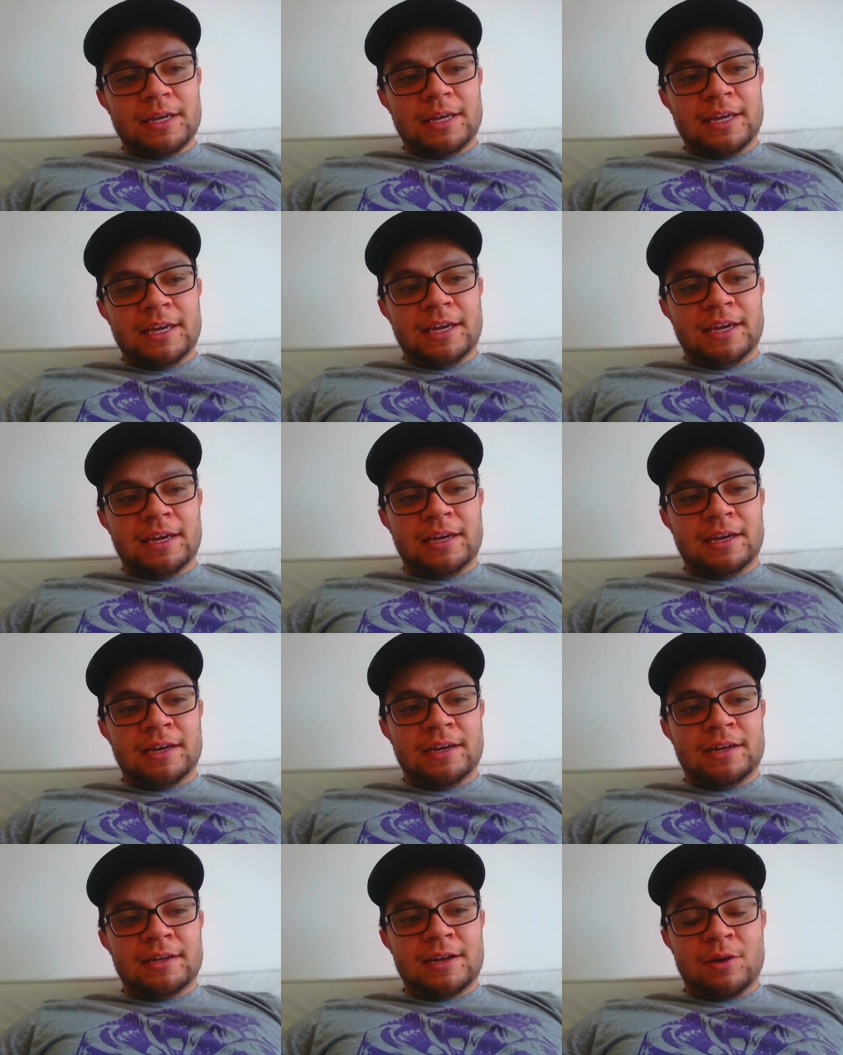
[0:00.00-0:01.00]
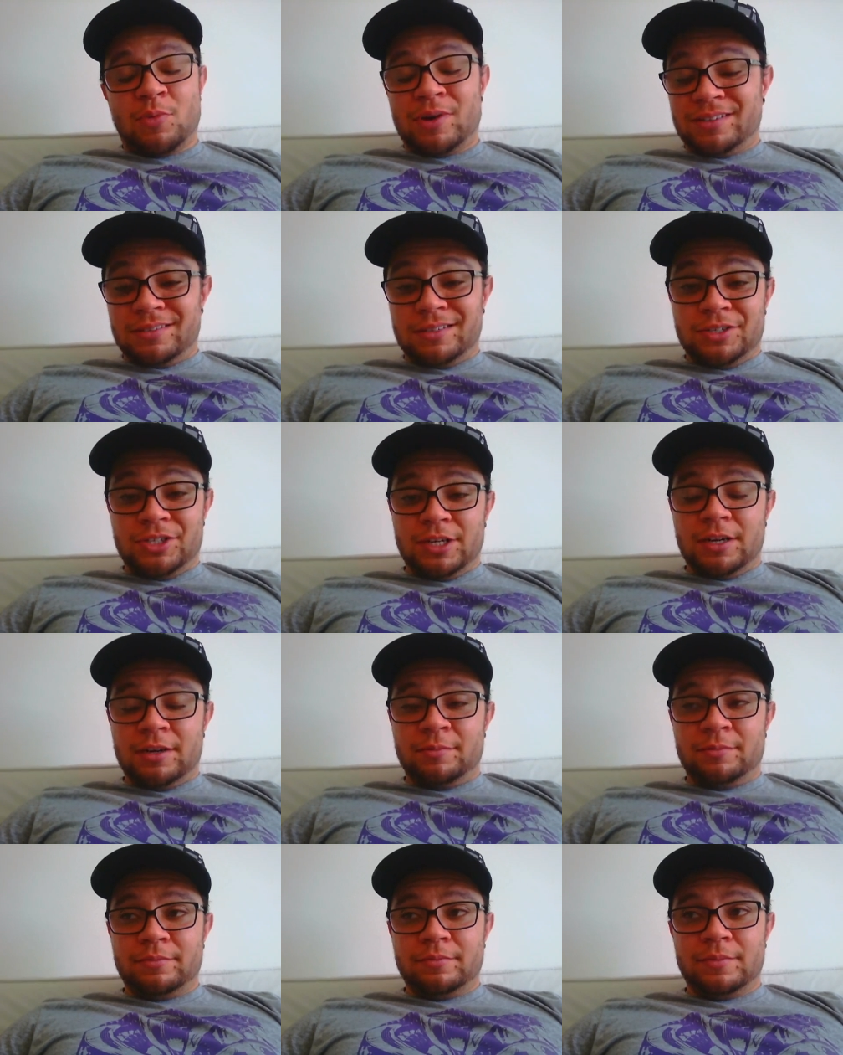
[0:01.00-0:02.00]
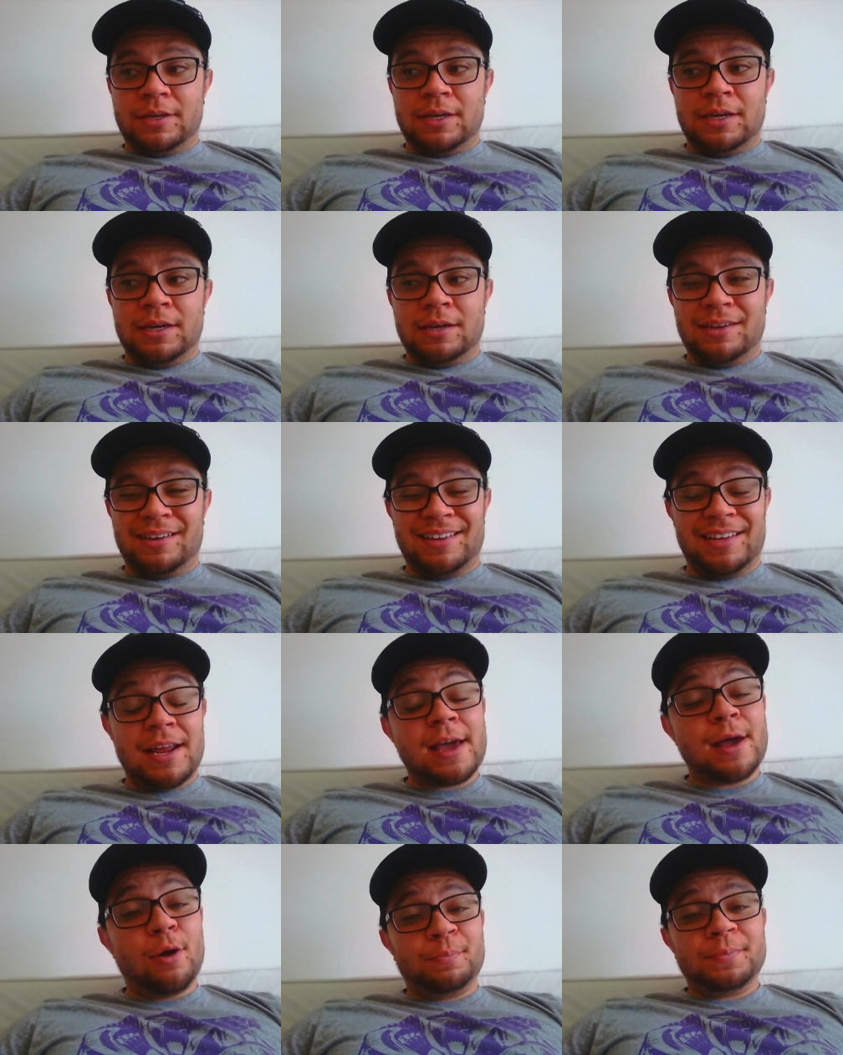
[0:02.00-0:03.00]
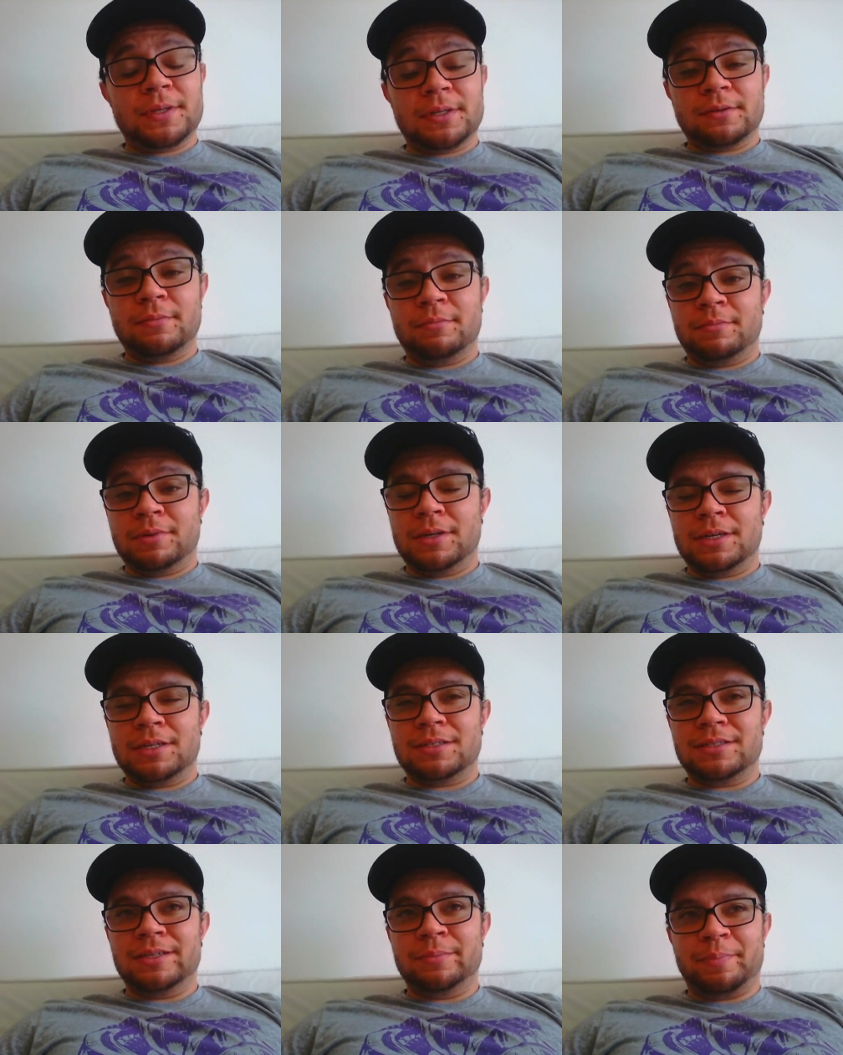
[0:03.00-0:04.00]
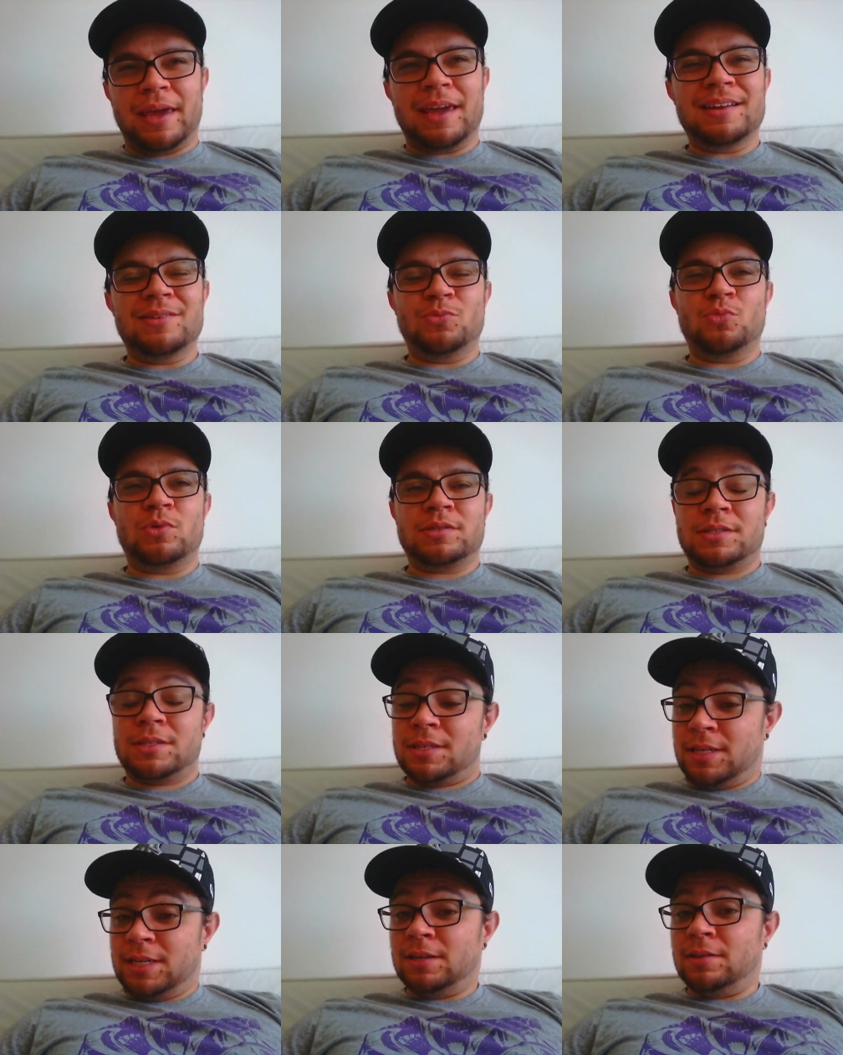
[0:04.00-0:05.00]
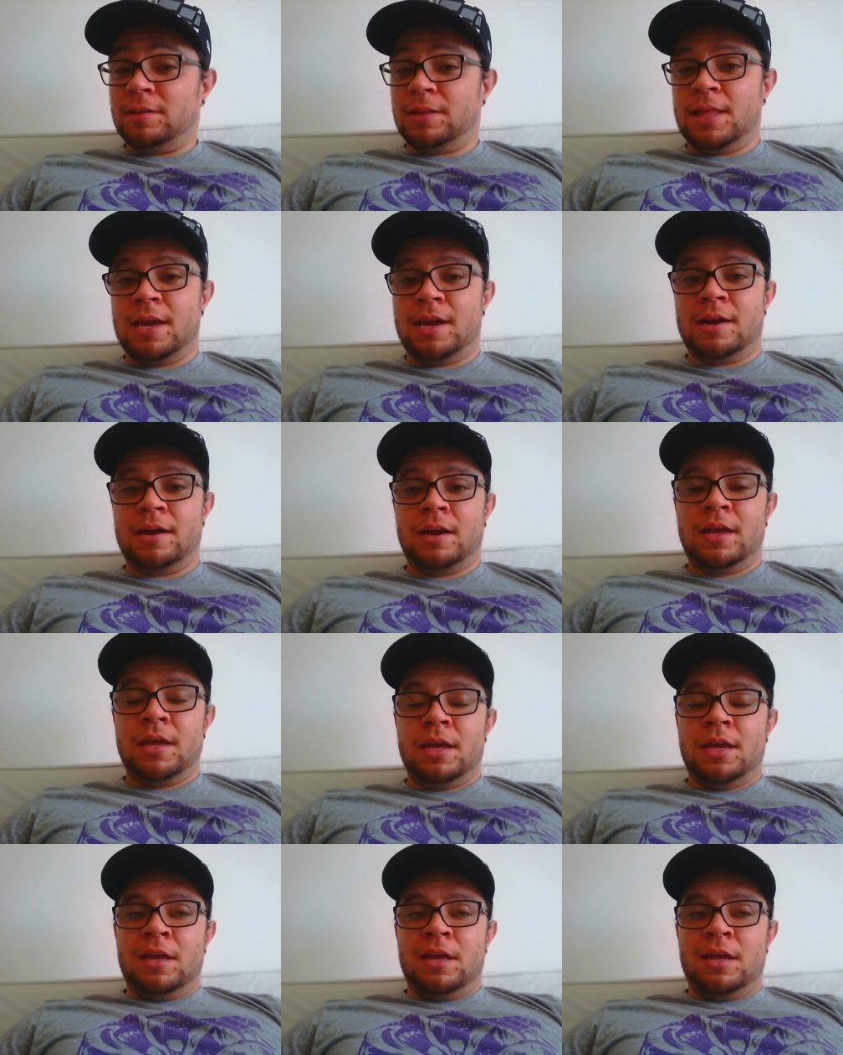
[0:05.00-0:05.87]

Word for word: and I went to the gym and it helped, but the pain was still there.